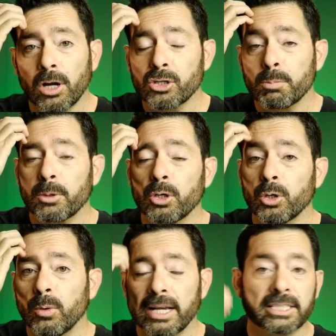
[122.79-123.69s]
an
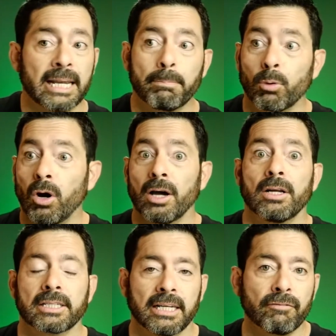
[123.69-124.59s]
entrepreneur who has a
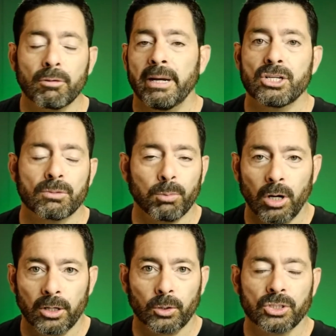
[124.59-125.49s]
product, an information
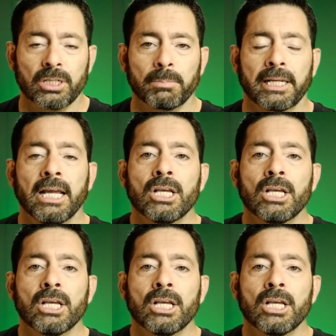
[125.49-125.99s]
product or something.